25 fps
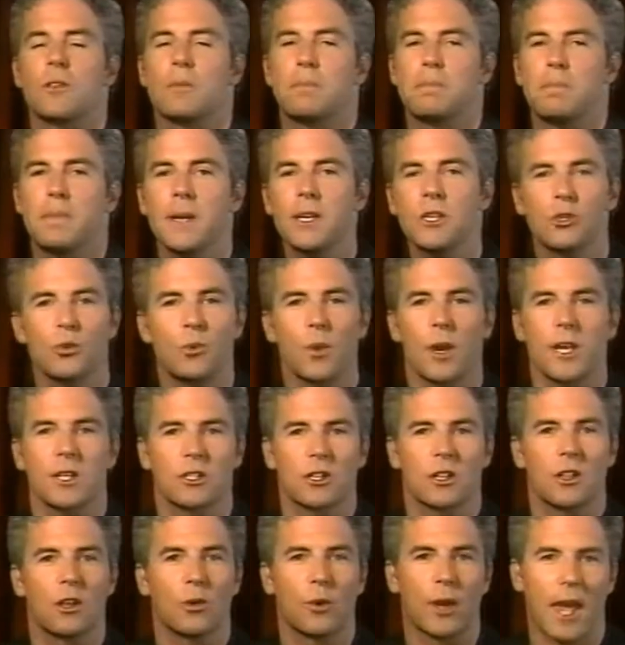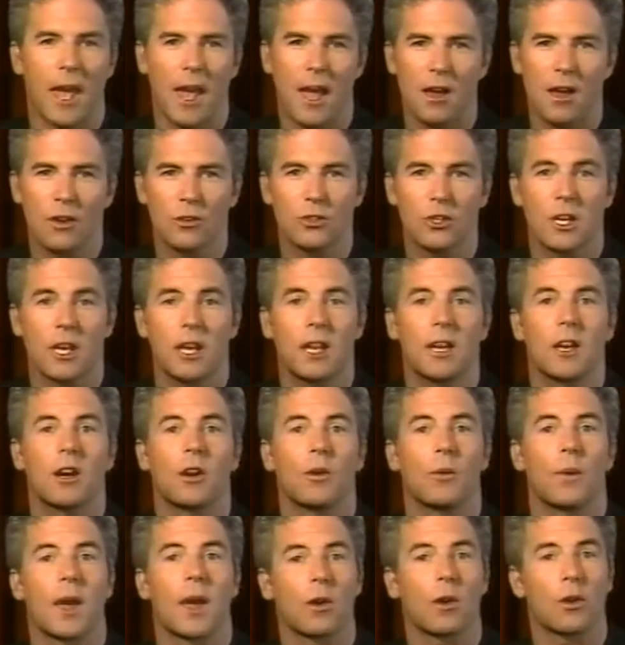the picturesque locales in
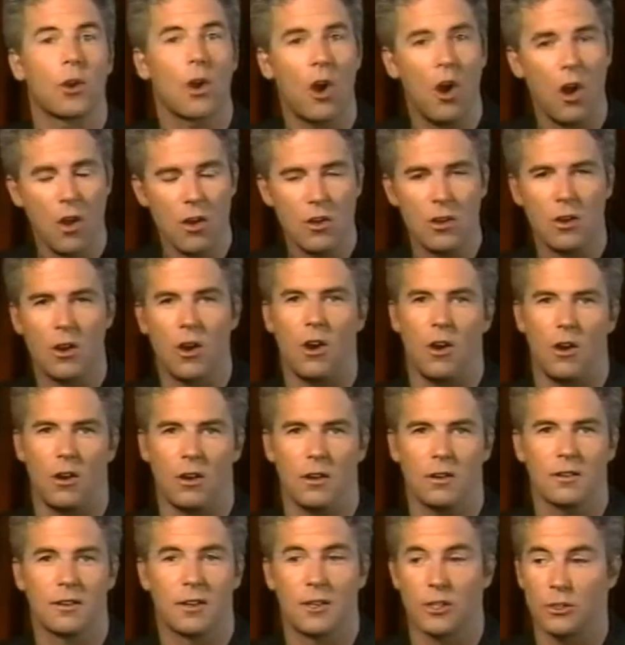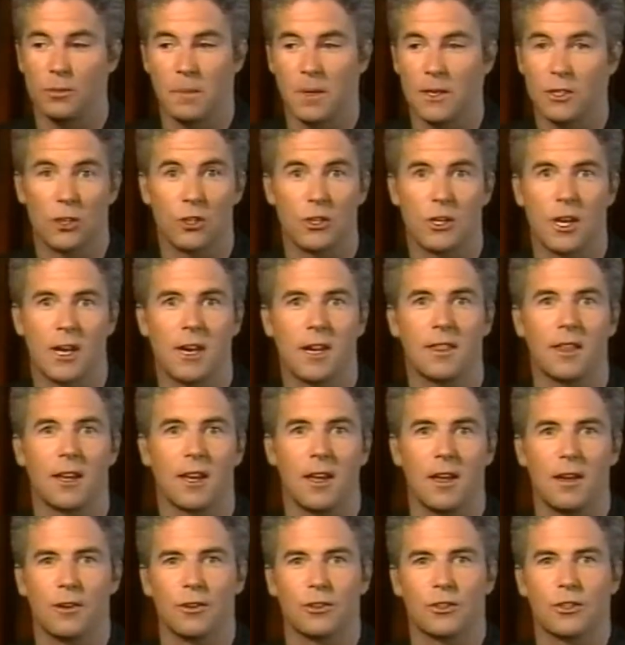and around Hong Kong as much as
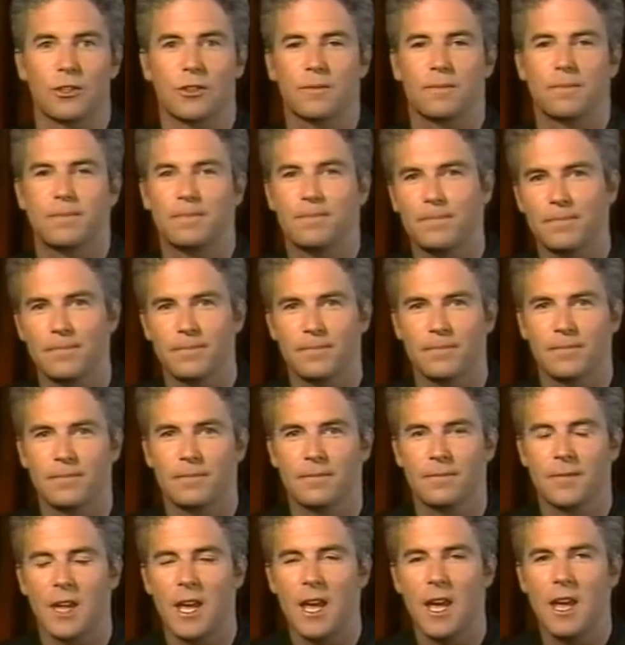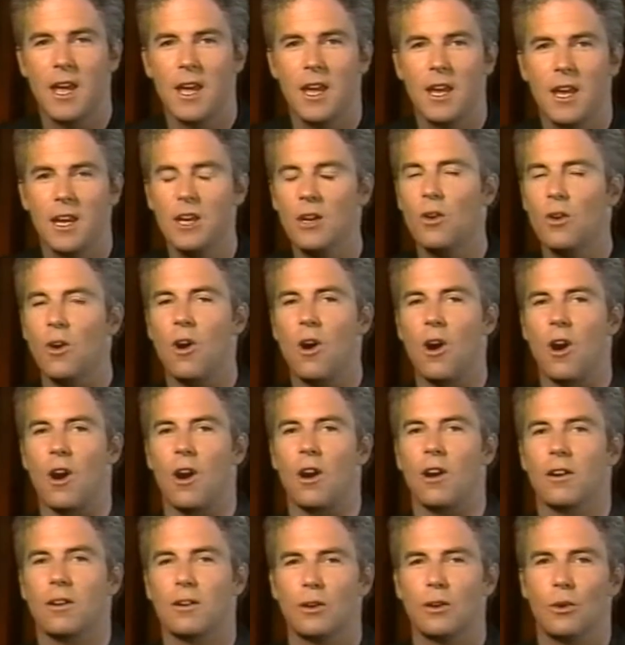anything else. Here
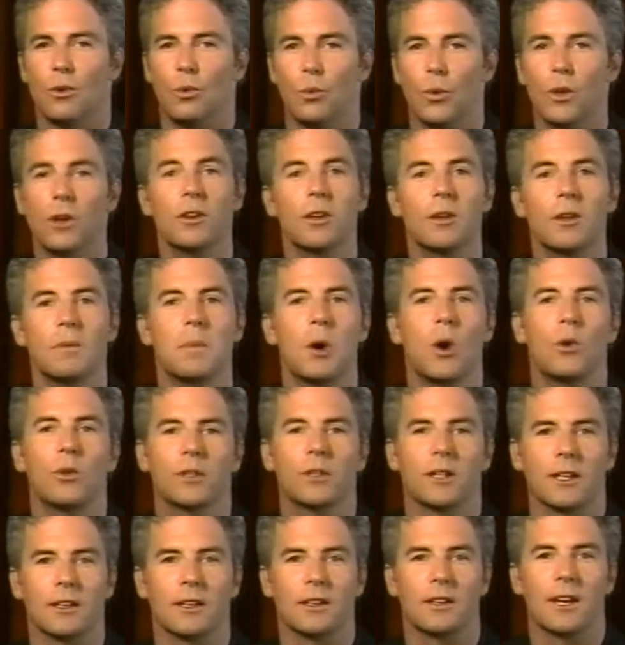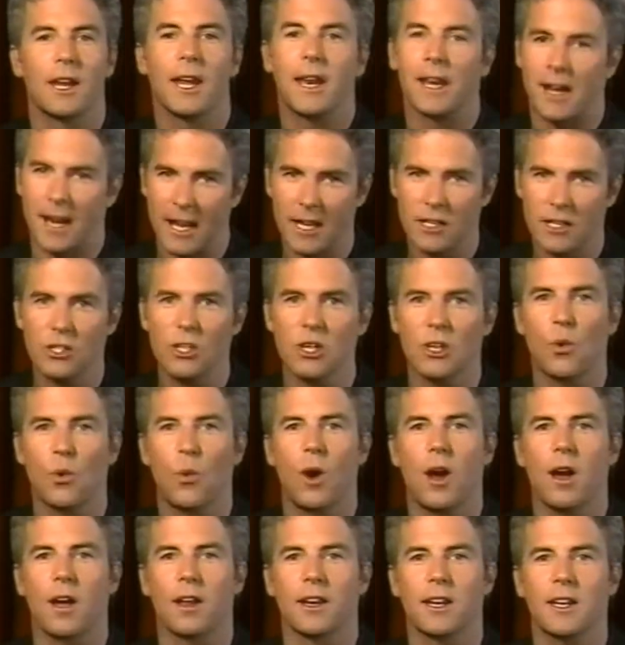are William Holden and Nancy
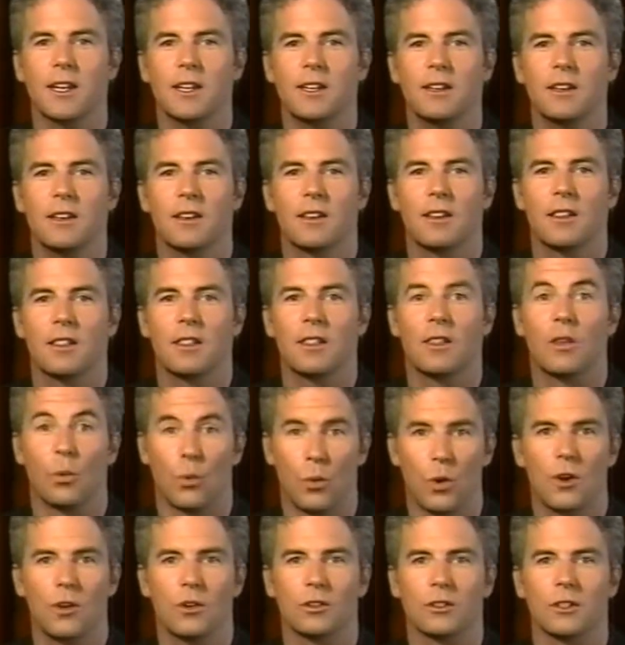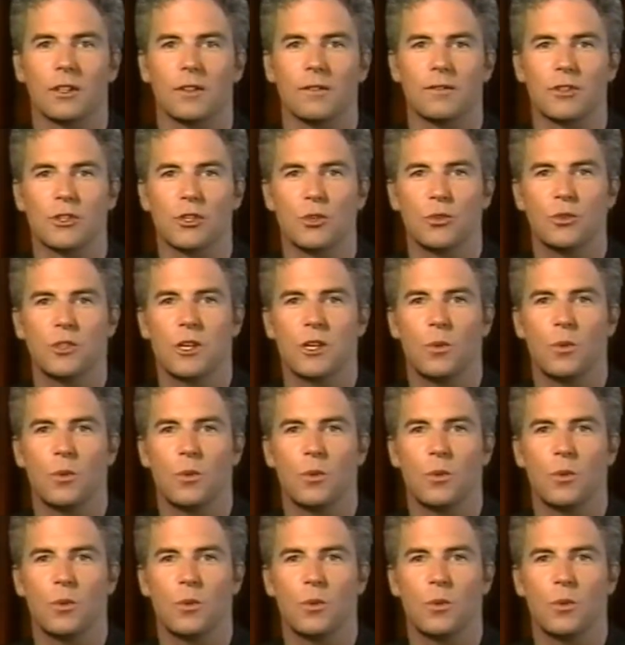Kwan in The World of Suzie